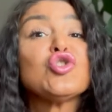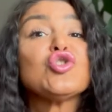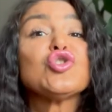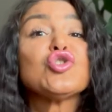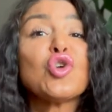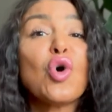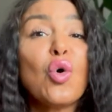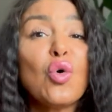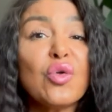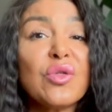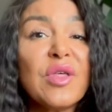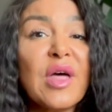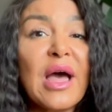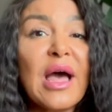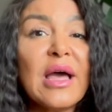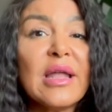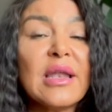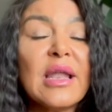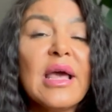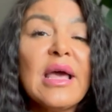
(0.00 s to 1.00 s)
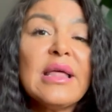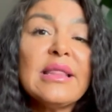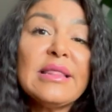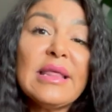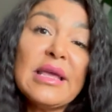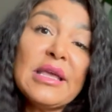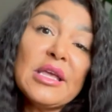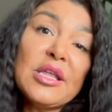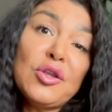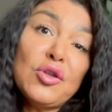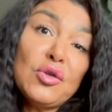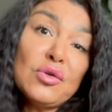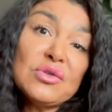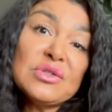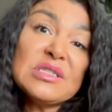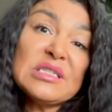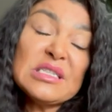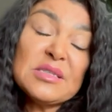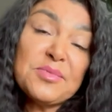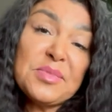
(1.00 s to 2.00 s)
so that they can use
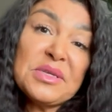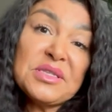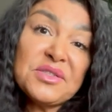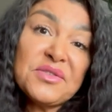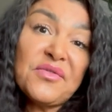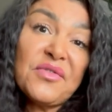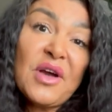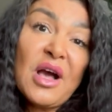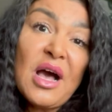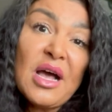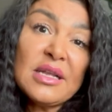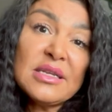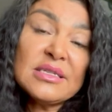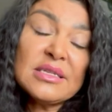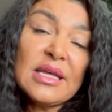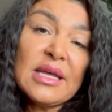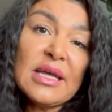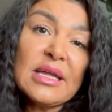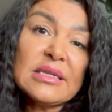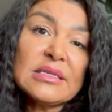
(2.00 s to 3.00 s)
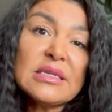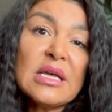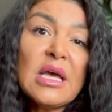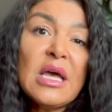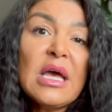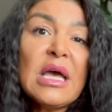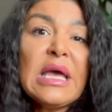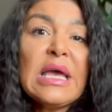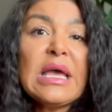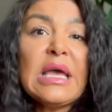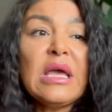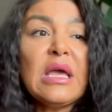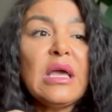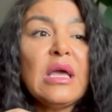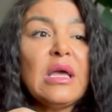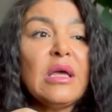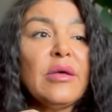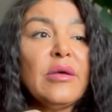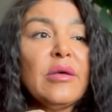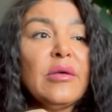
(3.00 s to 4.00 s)
this piece of content
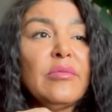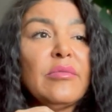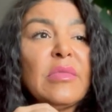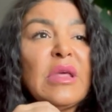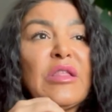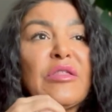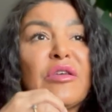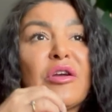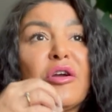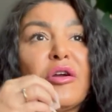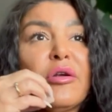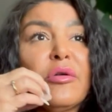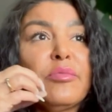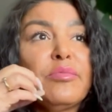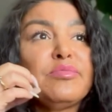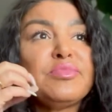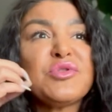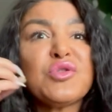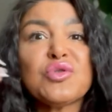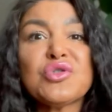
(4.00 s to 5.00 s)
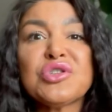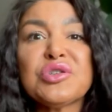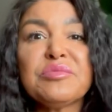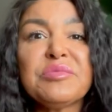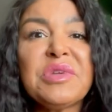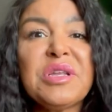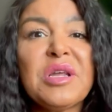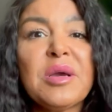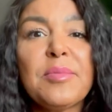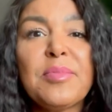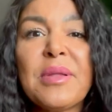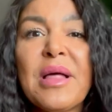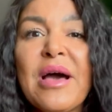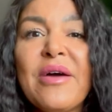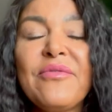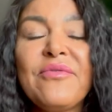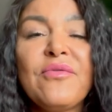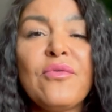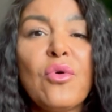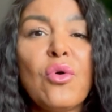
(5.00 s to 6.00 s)
in, in their social media
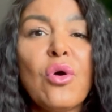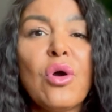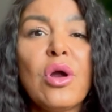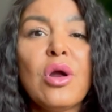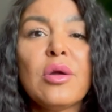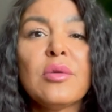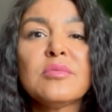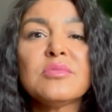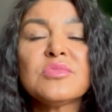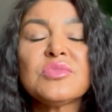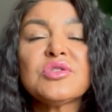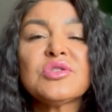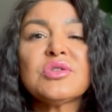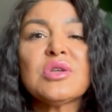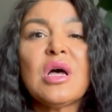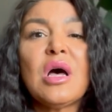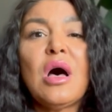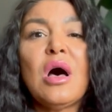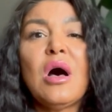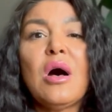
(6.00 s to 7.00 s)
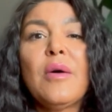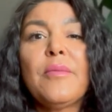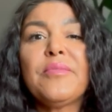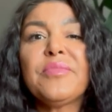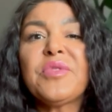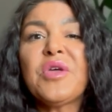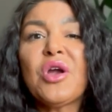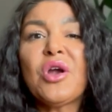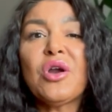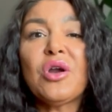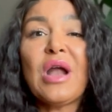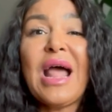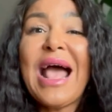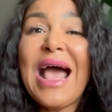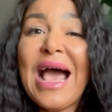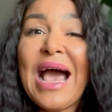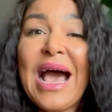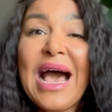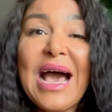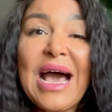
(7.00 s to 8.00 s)
platforms, um, their
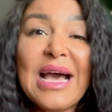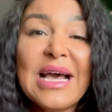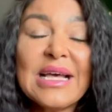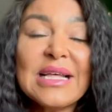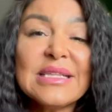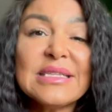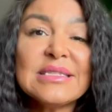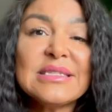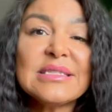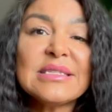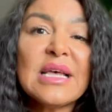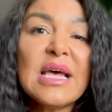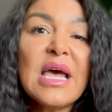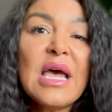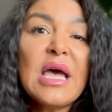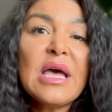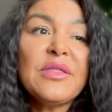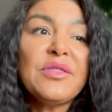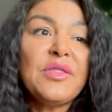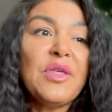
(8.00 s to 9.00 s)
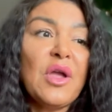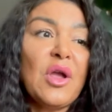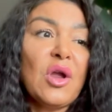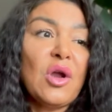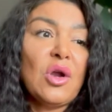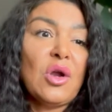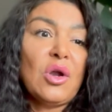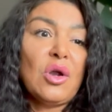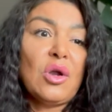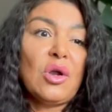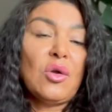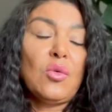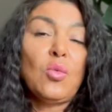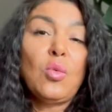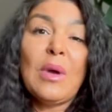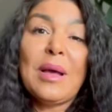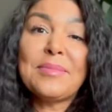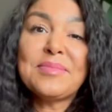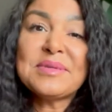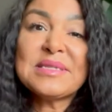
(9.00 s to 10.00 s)
ads, their
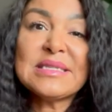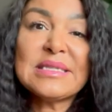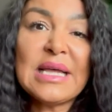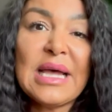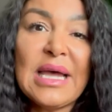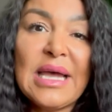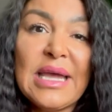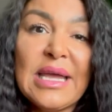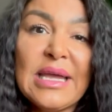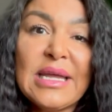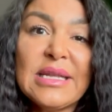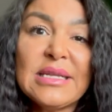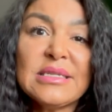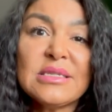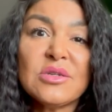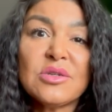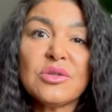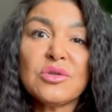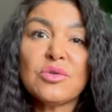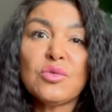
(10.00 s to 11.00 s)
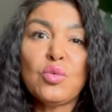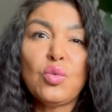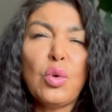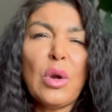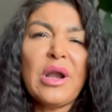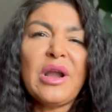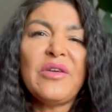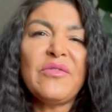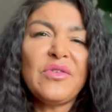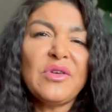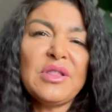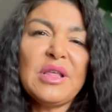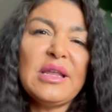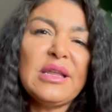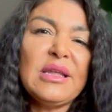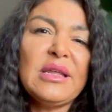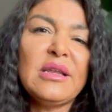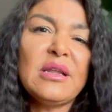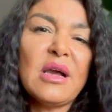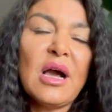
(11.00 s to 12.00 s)
website, wherever they
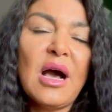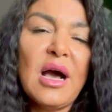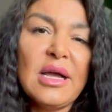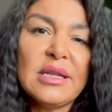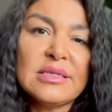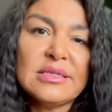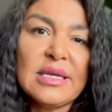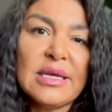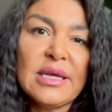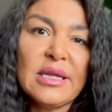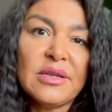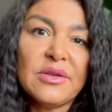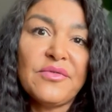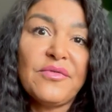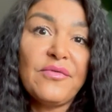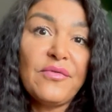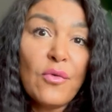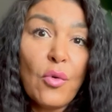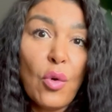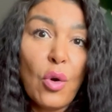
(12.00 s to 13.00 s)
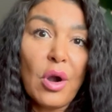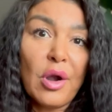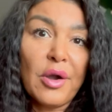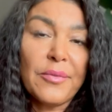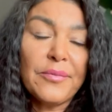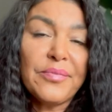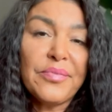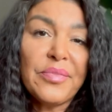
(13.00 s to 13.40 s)
need content for.